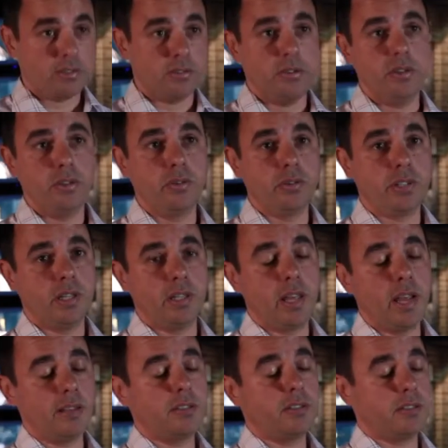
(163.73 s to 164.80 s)
to use, and
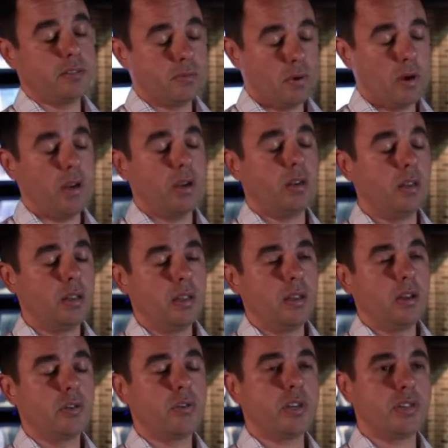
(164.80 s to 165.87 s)
that's what
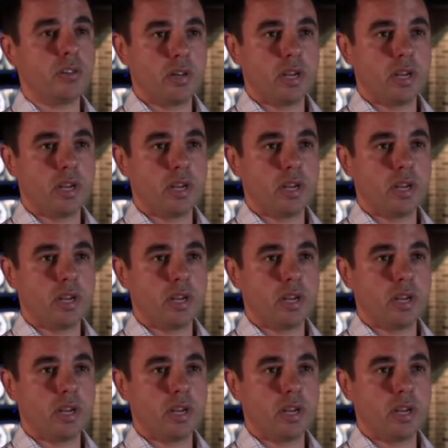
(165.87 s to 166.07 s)
Crestron